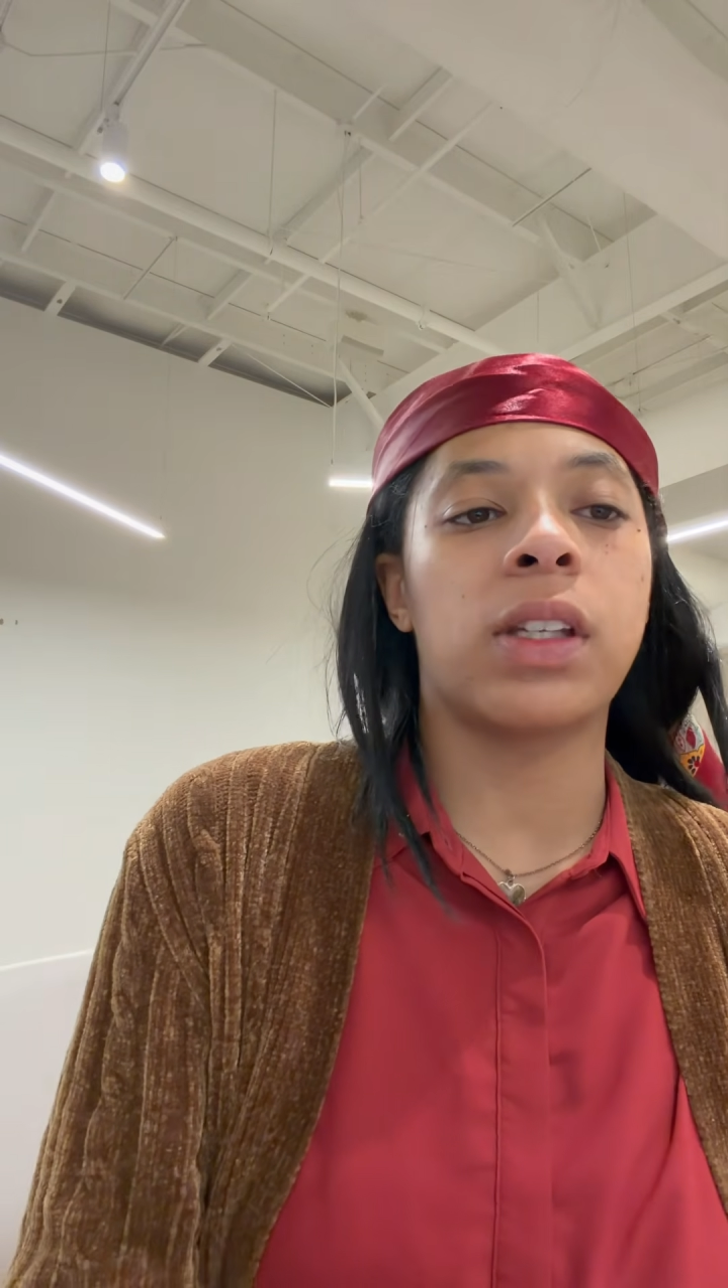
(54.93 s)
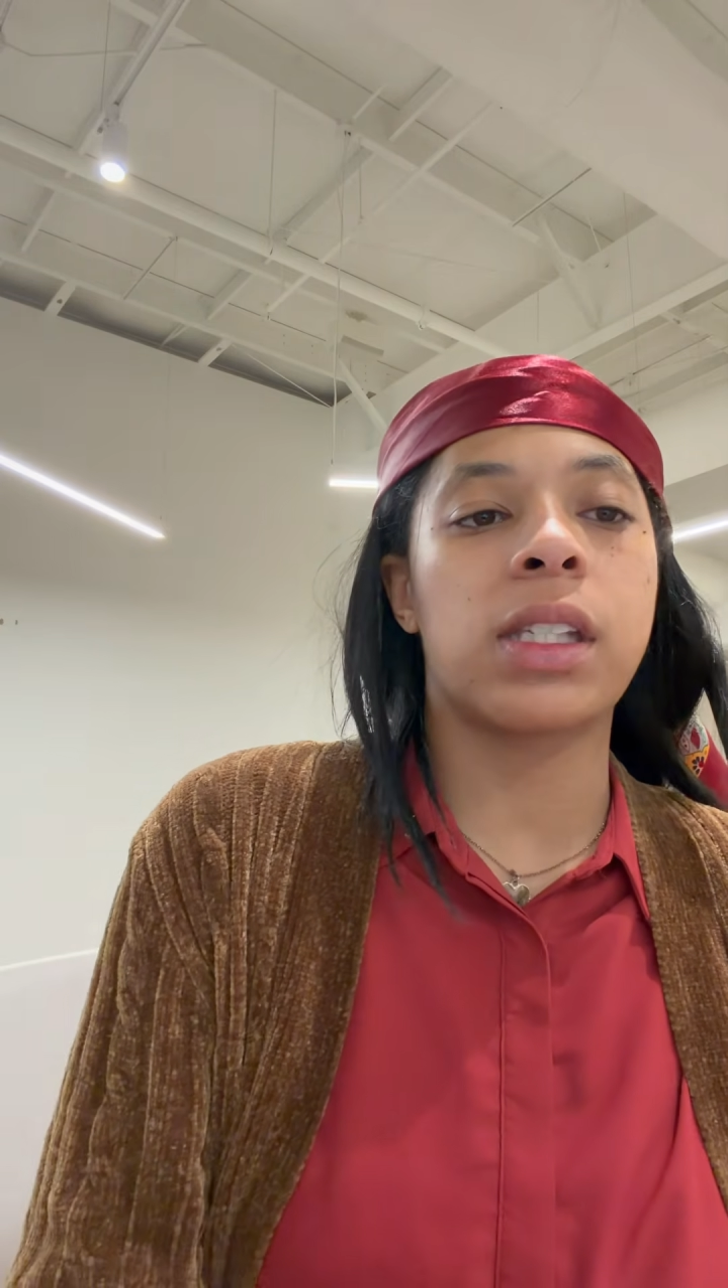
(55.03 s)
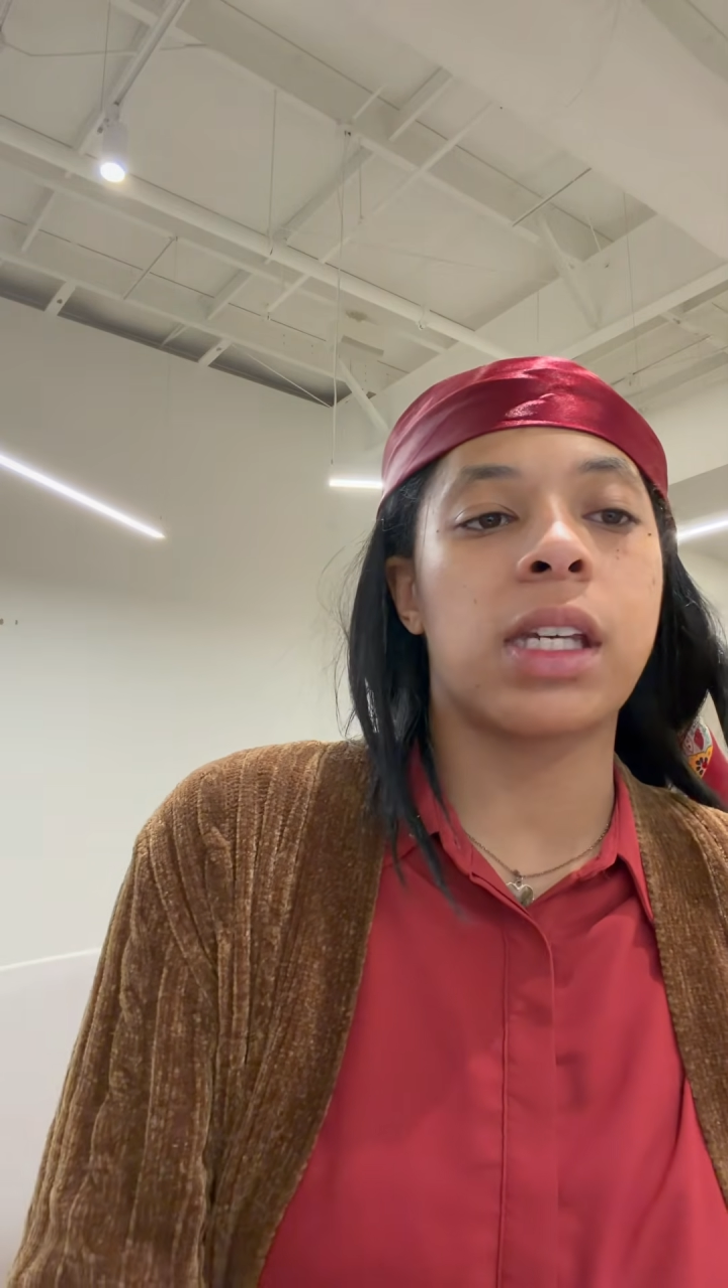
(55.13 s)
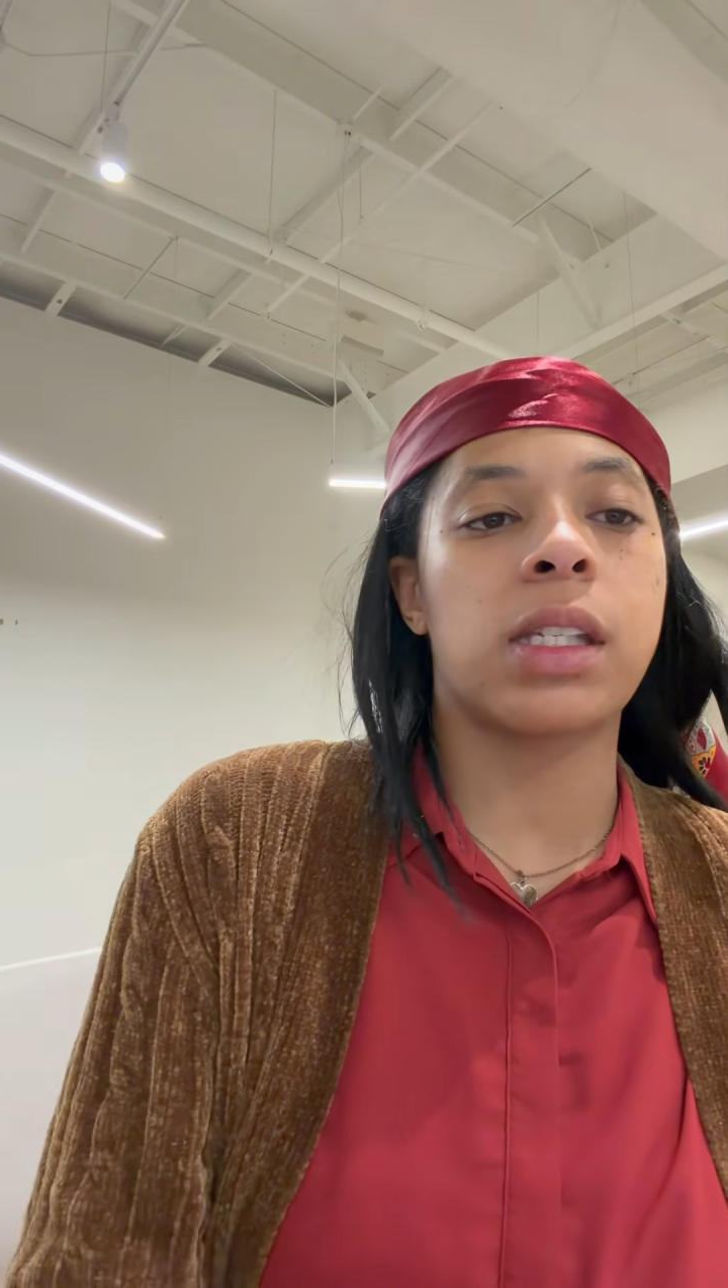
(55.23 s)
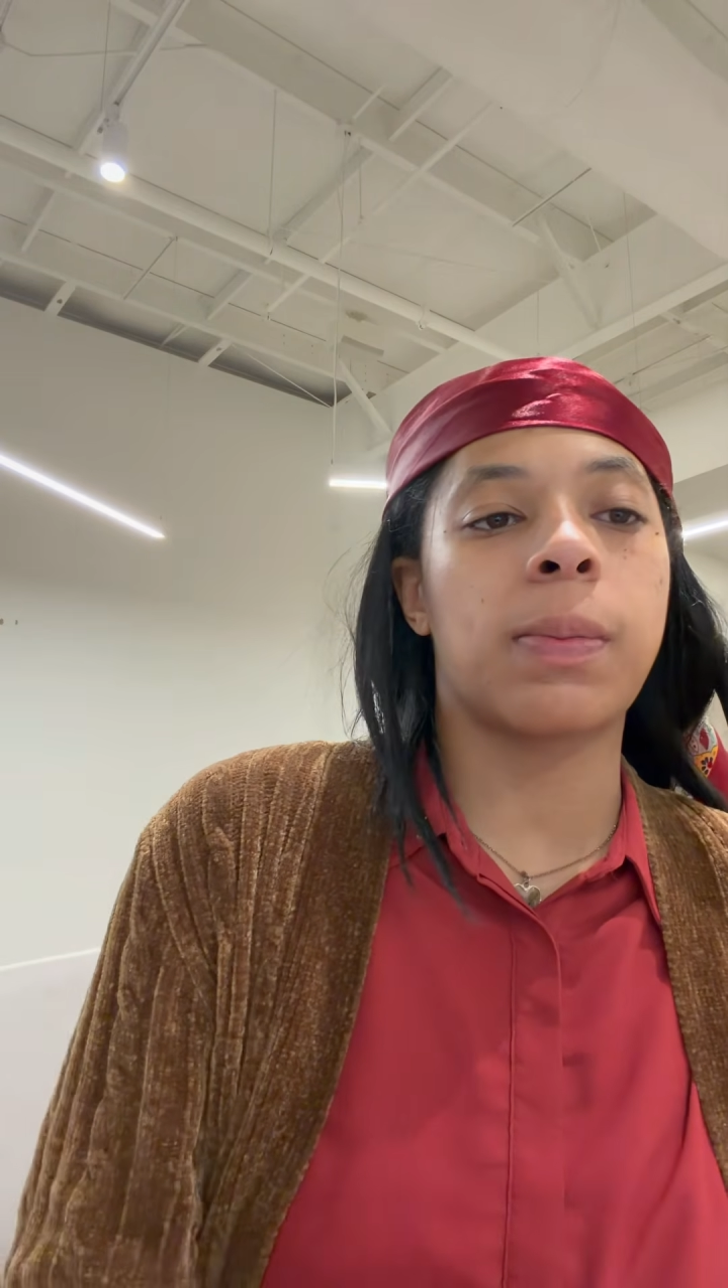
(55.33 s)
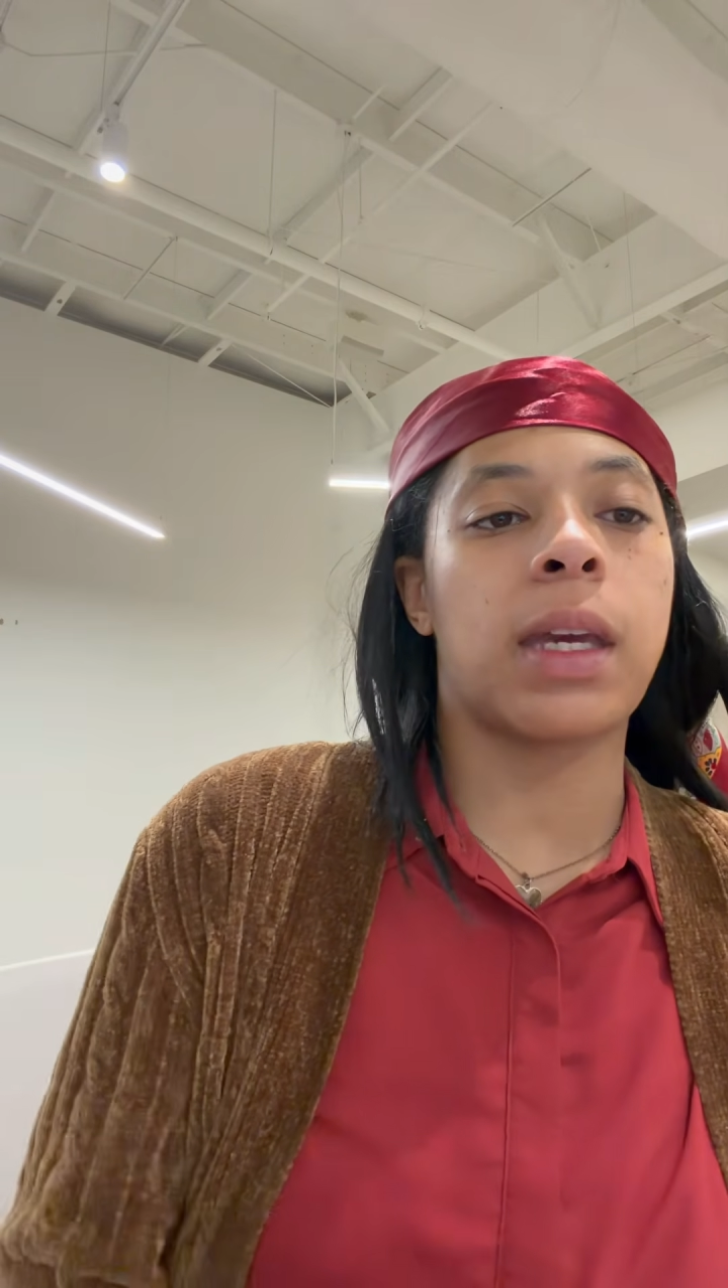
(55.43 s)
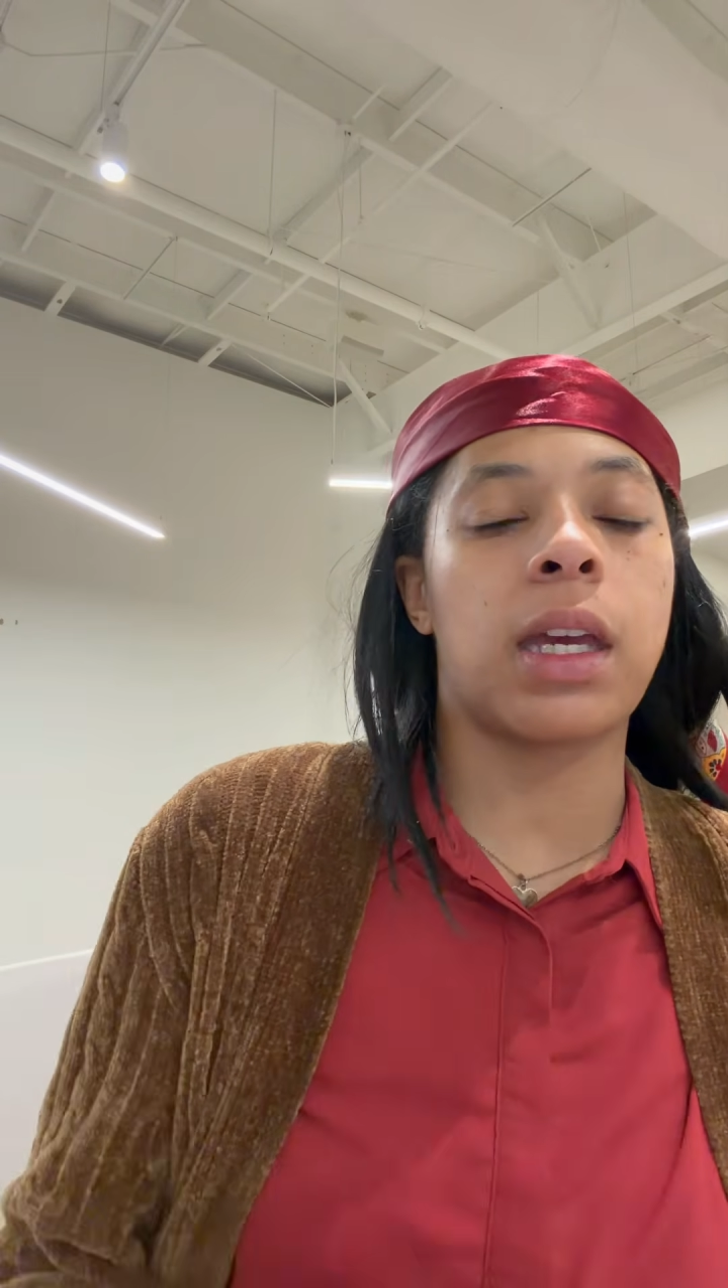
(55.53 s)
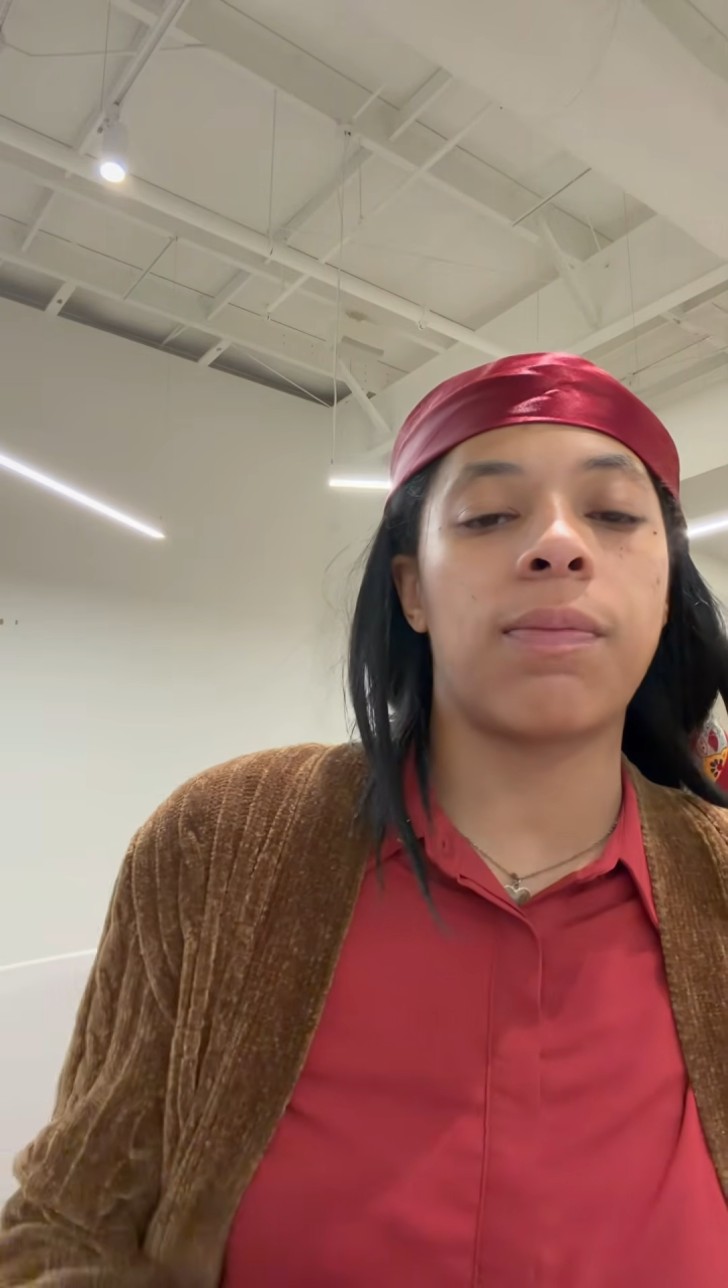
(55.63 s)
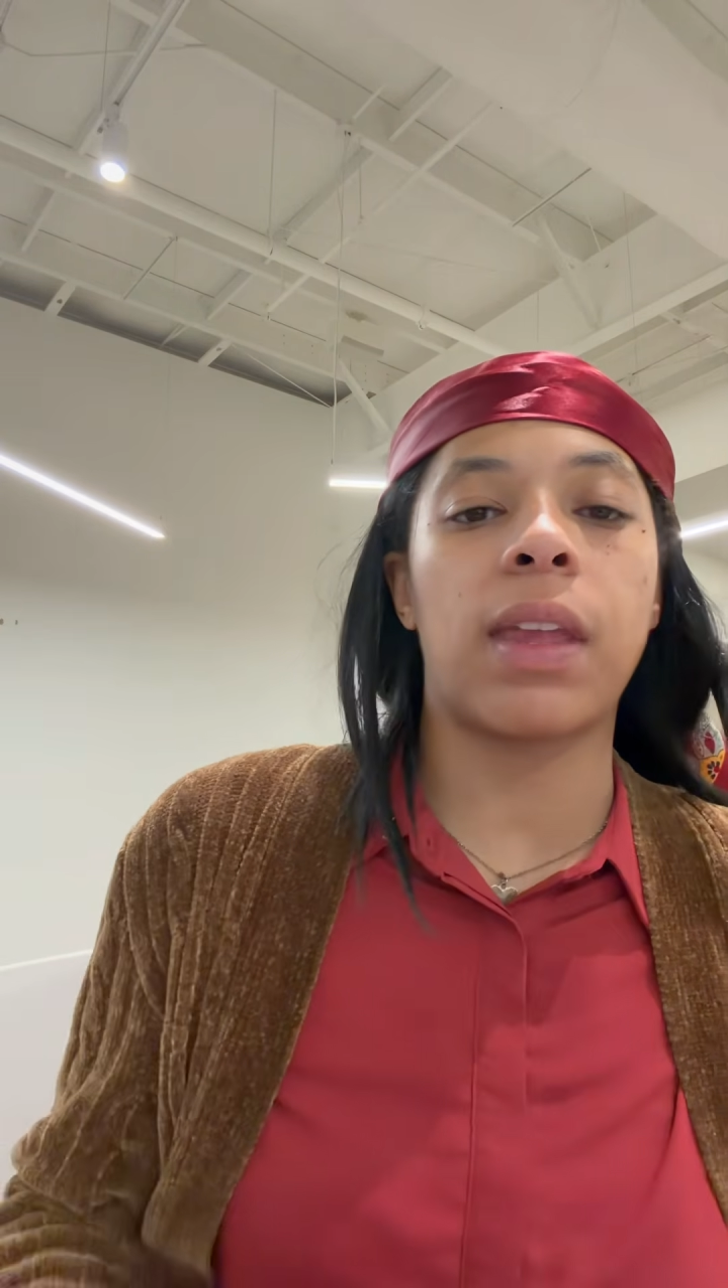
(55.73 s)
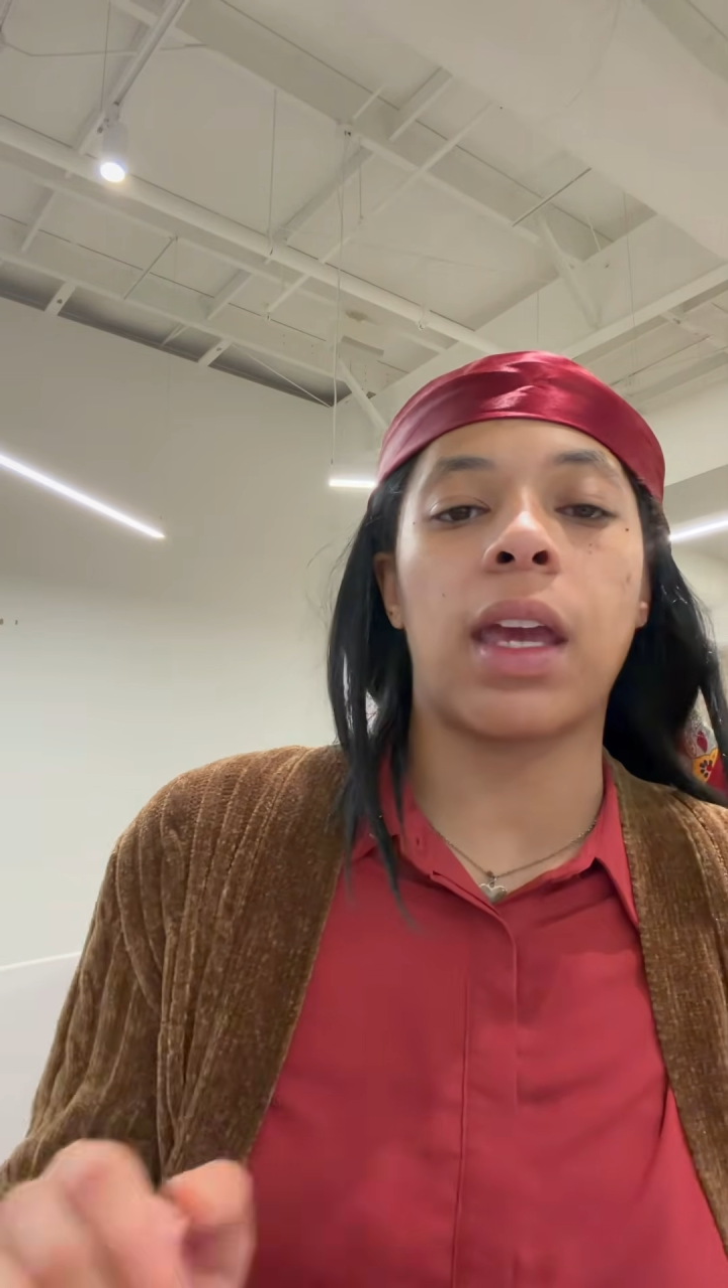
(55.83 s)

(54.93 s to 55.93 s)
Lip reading: assessment,